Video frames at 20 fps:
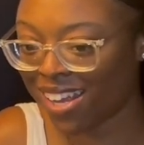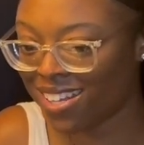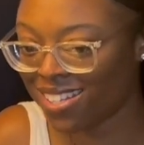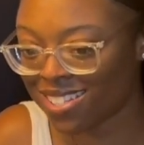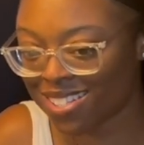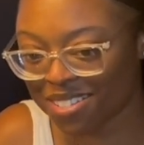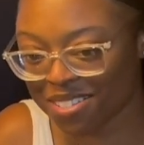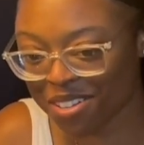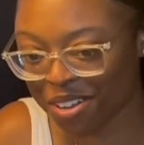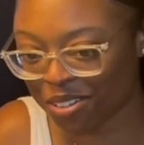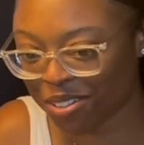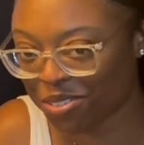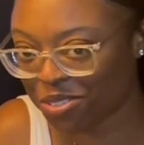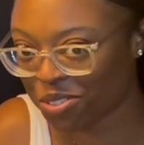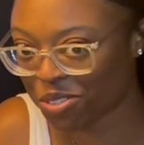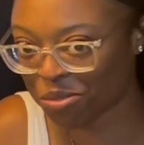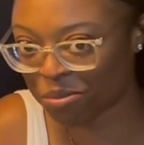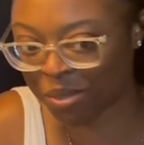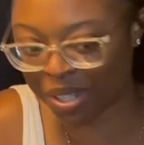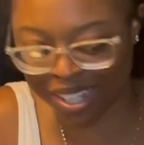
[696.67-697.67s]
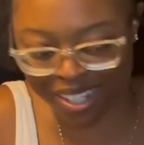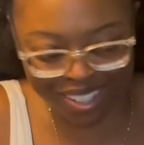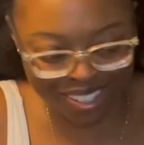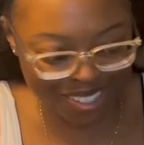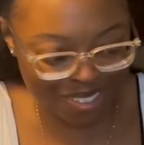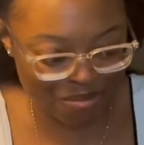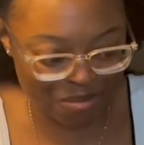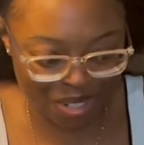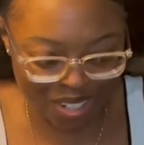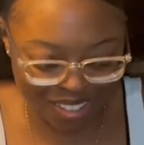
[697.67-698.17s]
He's so
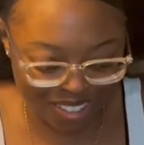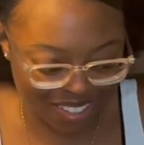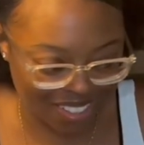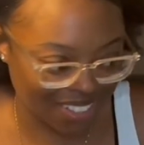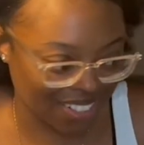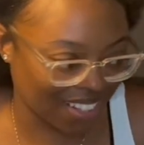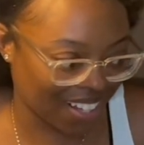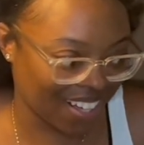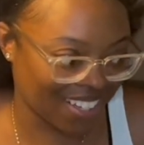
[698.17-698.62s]
dramatic, bro.